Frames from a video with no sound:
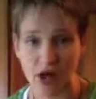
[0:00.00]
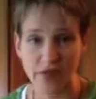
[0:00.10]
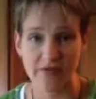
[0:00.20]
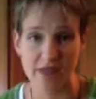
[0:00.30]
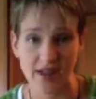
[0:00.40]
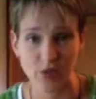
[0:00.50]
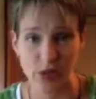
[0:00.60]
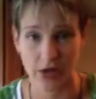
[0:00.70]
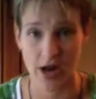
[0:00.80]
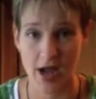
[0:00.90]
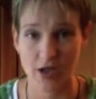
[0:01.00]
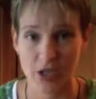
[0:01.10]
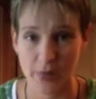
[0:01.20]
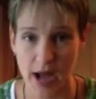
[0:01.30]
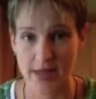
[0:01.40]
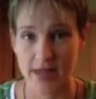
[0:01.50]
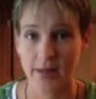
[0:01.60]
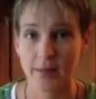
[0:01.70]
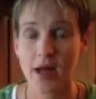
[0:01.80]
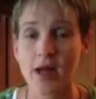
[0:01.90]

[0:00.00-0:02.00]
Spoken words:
the fence whether or not you should buy them.